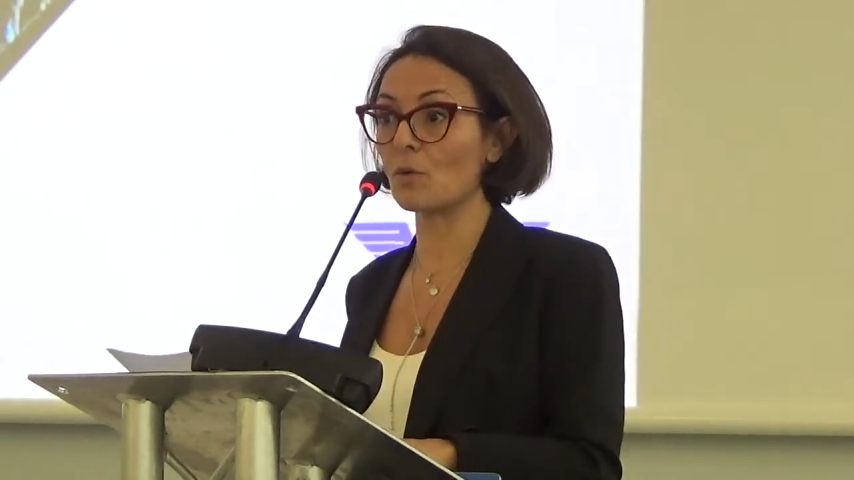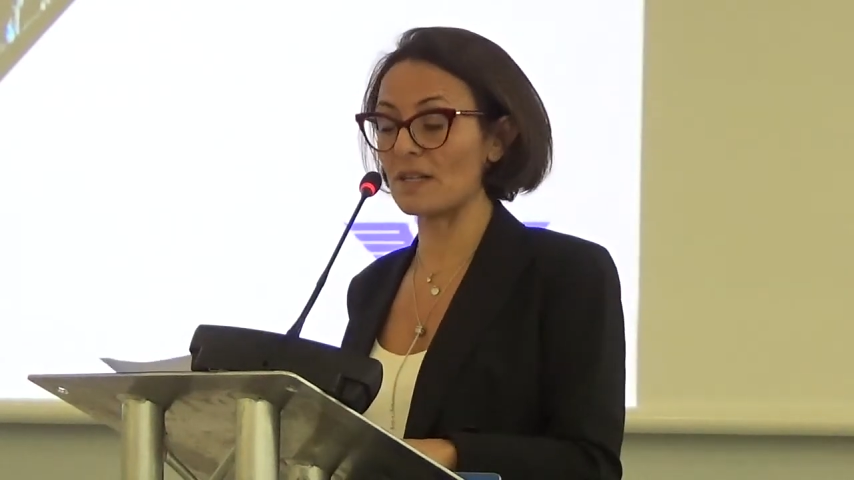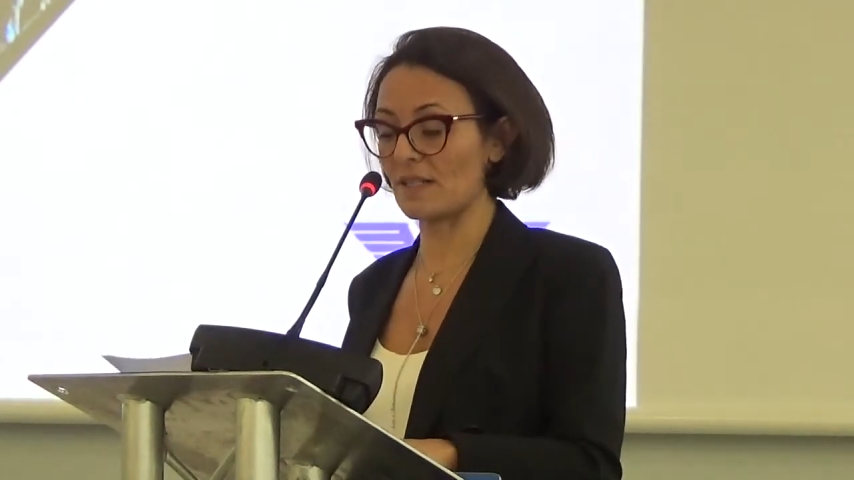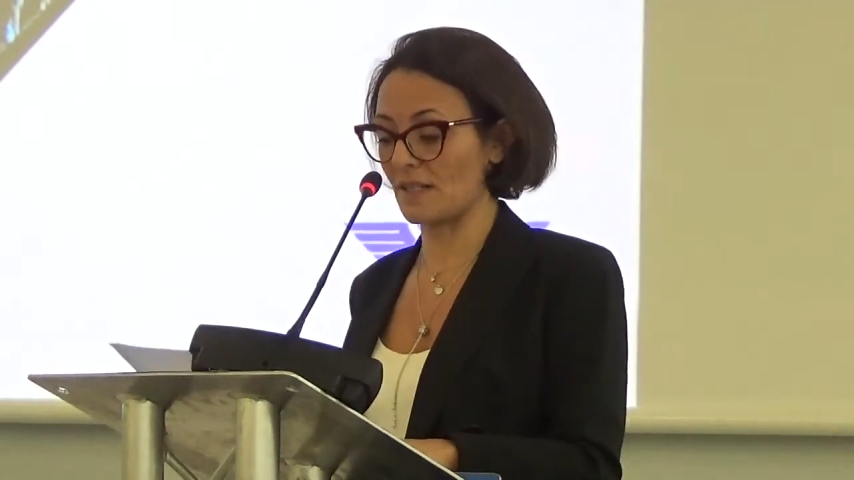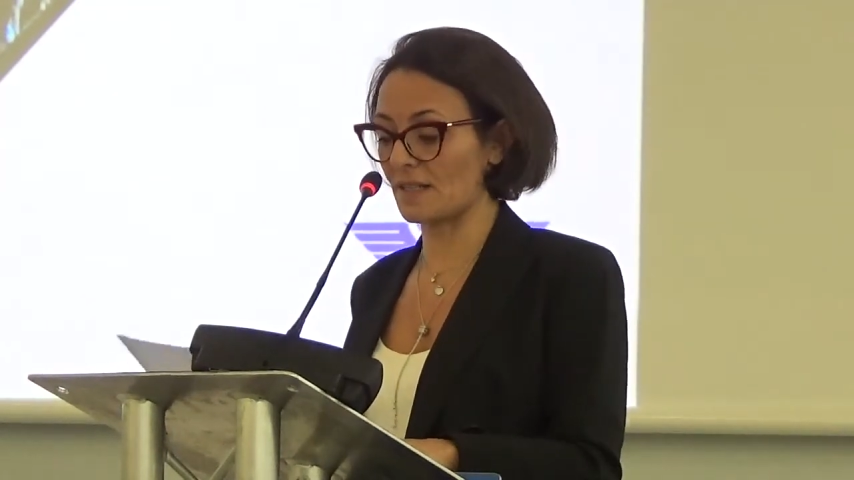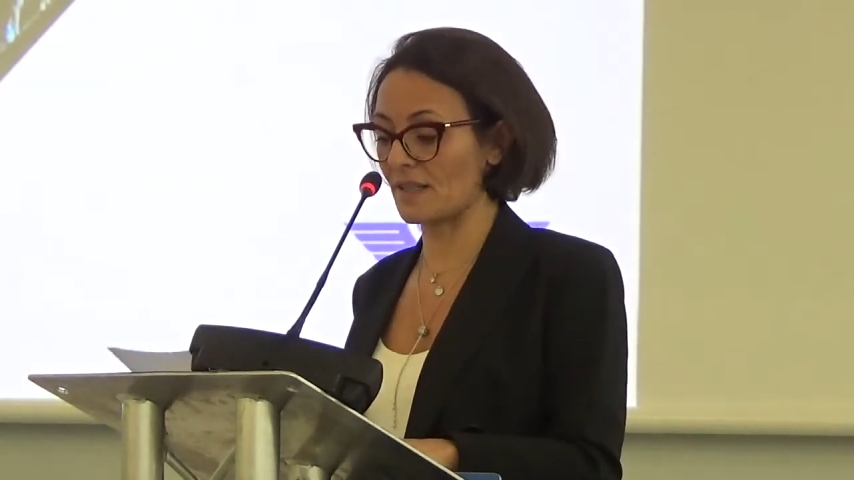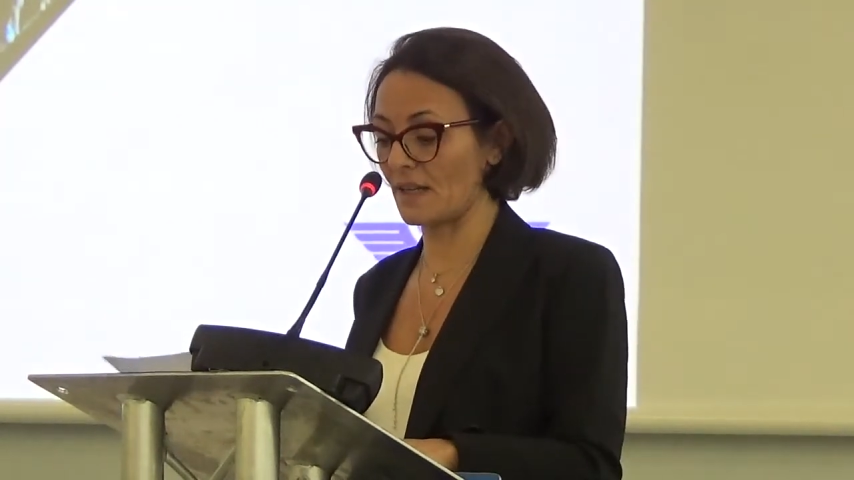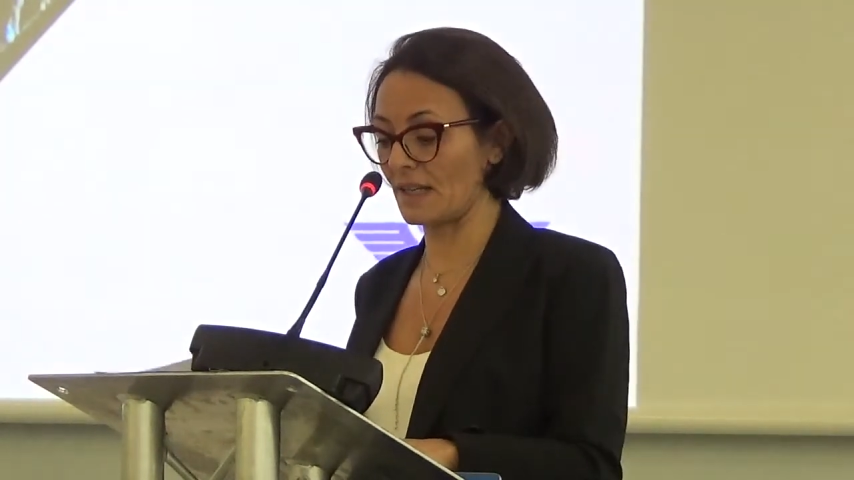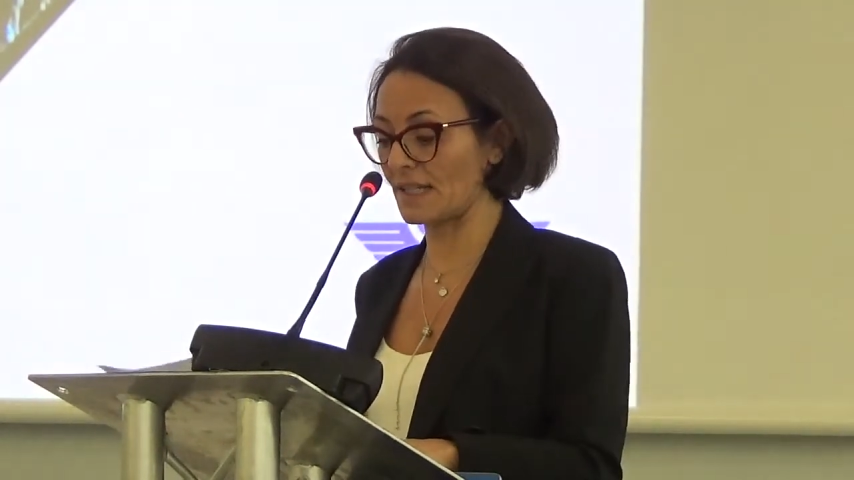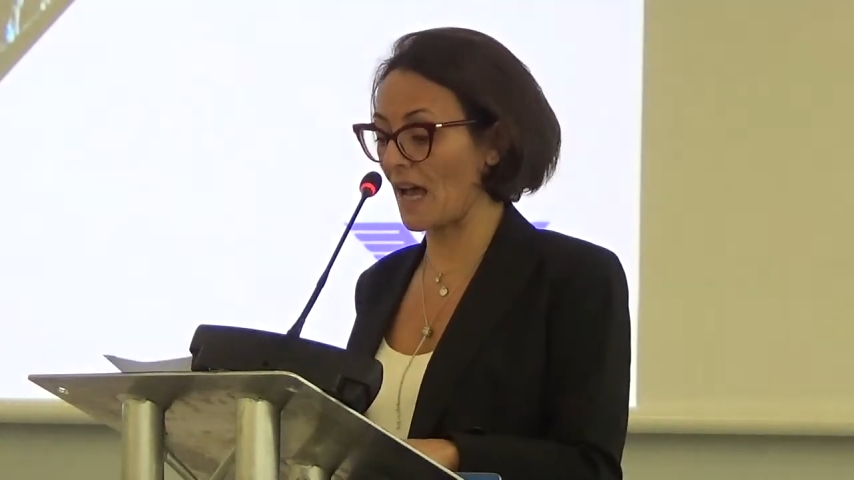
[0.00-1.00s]
requests is,
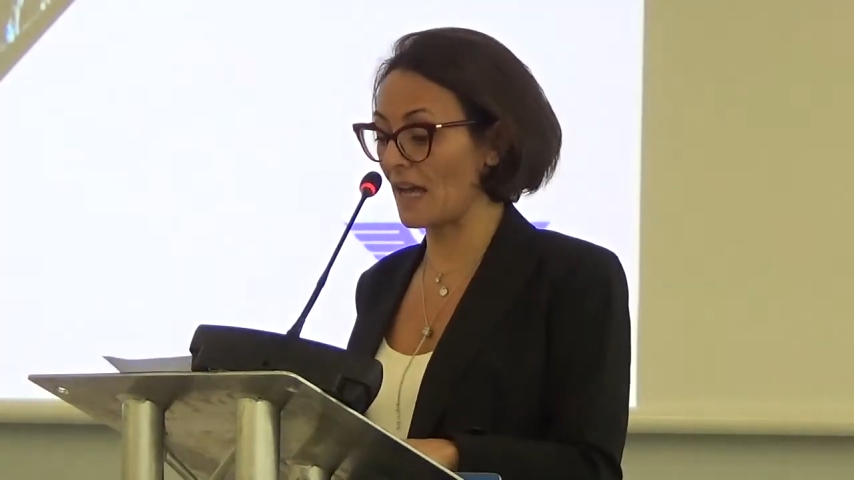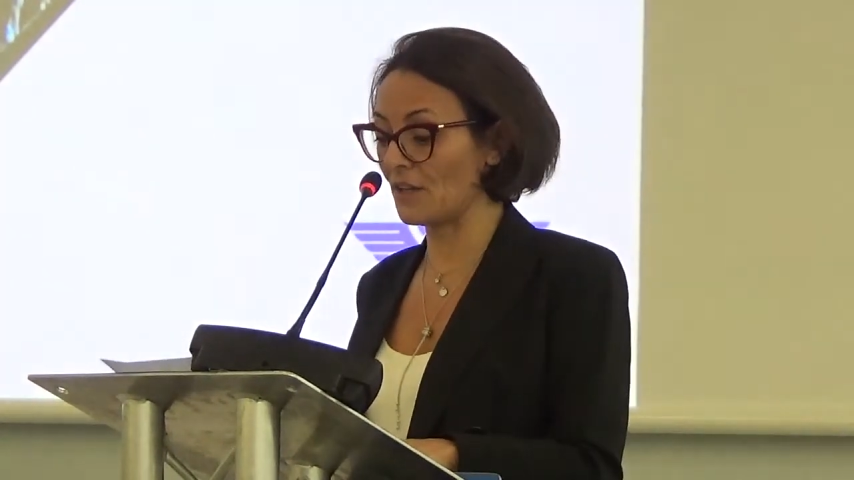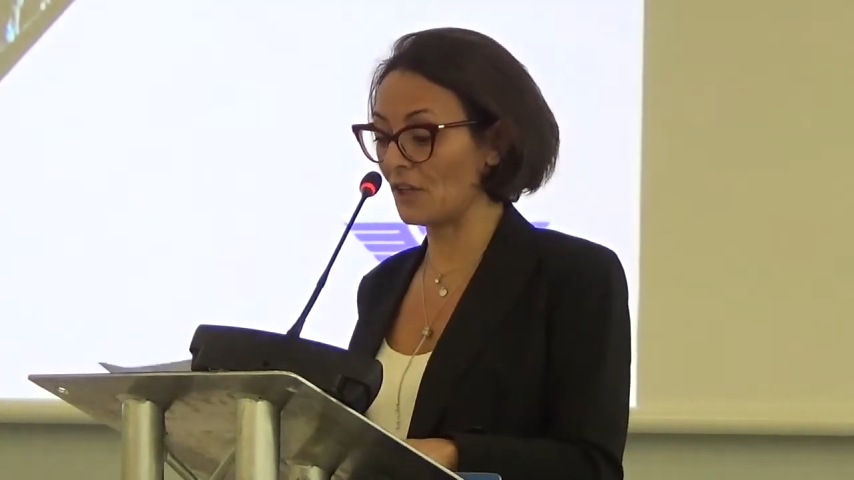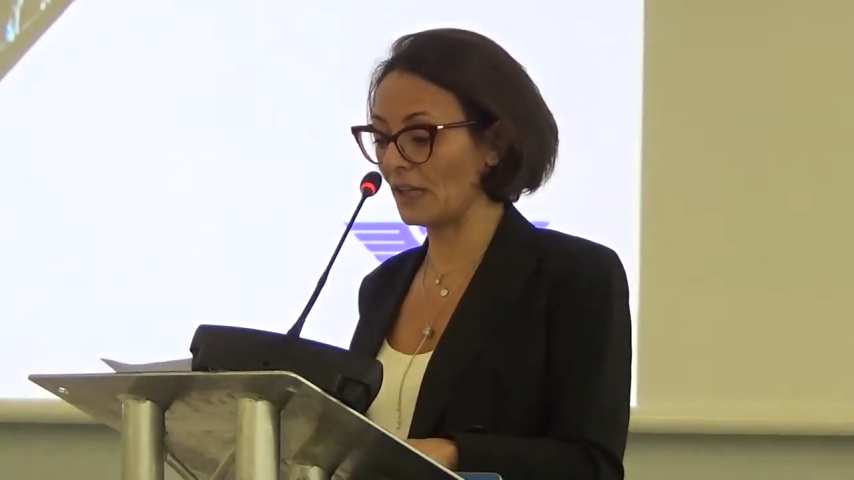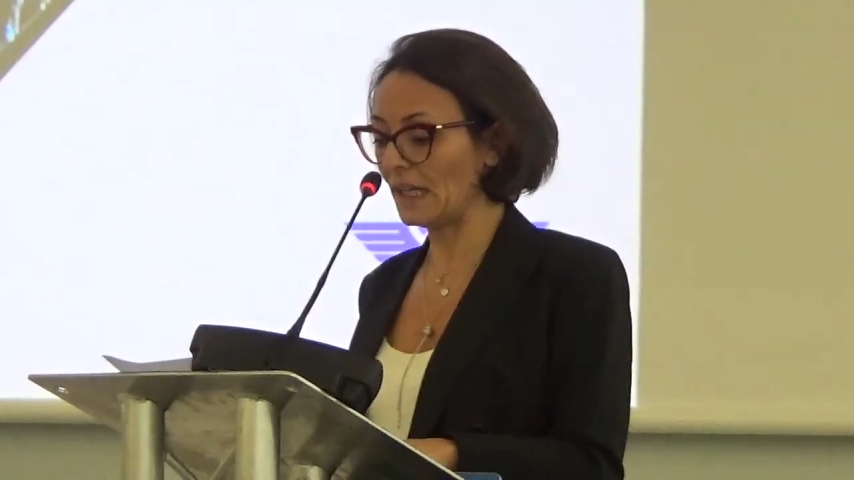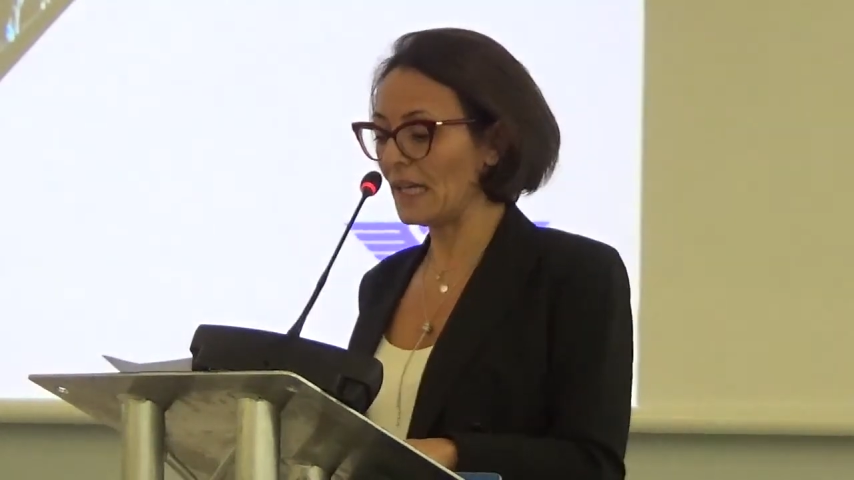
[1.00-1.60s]
uh, is higher,